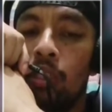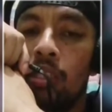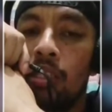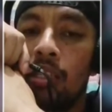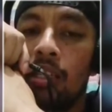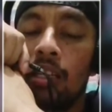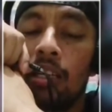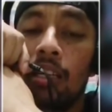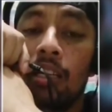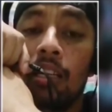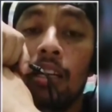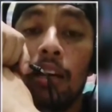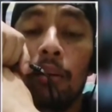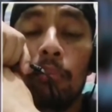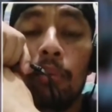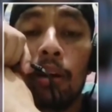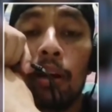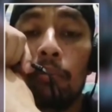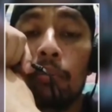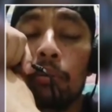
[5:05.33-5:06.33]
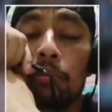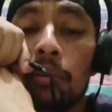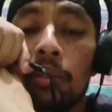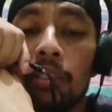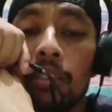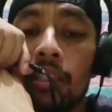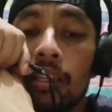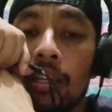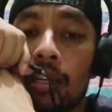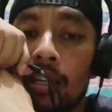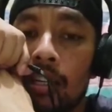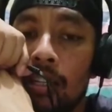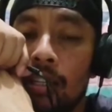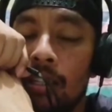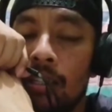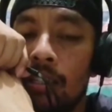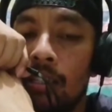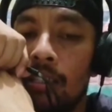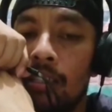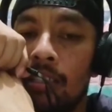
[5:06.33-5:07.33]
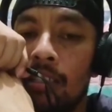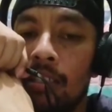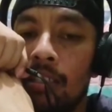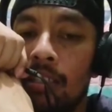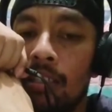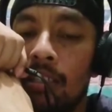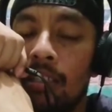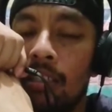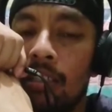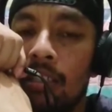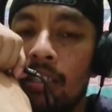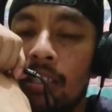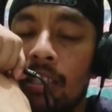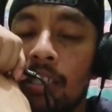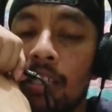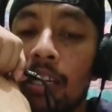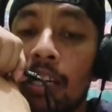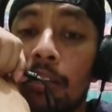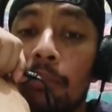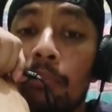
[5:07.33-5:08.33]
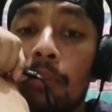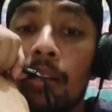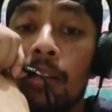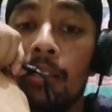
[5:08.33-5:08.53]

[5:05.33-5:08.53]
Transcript: Once again, happy birthday. God